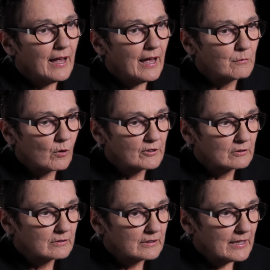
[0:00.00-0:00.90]
And what
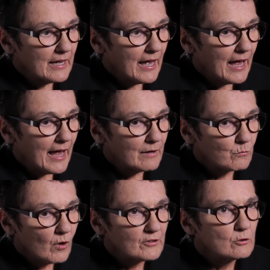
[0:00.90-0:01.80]
you're
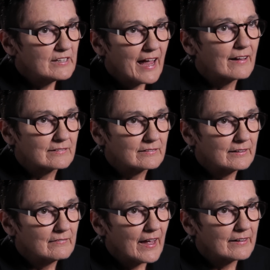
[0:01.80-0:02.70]
and what you get
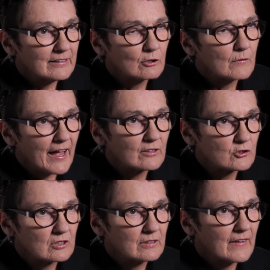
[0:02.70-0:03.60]
in that
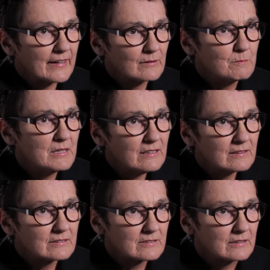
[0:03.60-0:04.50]
interaction and that
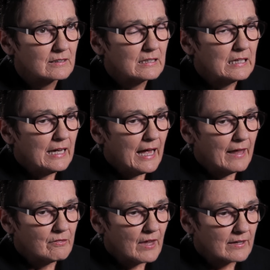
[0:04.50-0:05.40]
immediacy
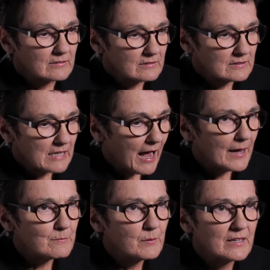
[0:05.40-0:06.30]
and that
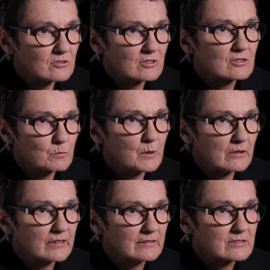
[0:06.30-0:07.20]
time-based
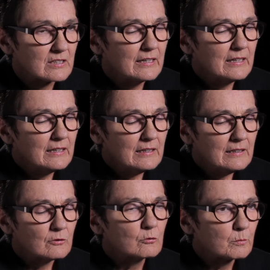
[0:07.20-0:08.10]
experience
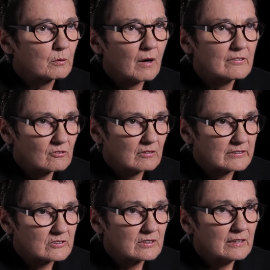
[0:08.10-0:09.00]
is
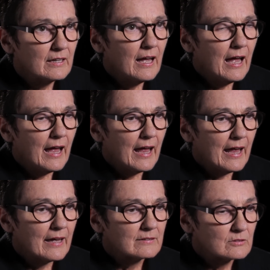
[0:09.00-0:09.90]
priceless
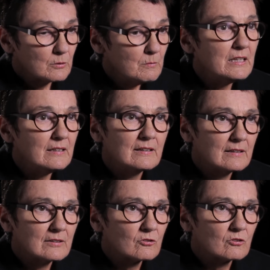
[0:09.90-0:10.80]
and to me
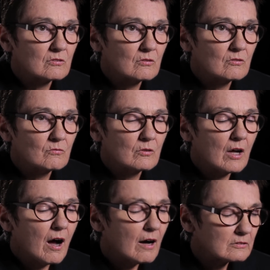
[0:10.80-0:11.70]
is
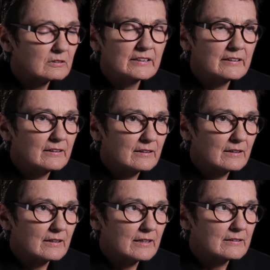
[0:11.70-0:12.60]
utterly
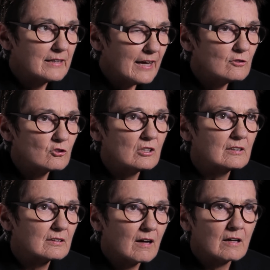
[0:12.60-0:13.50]

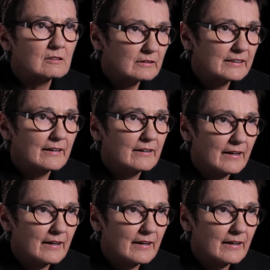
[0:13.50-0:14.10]
engaging and utterly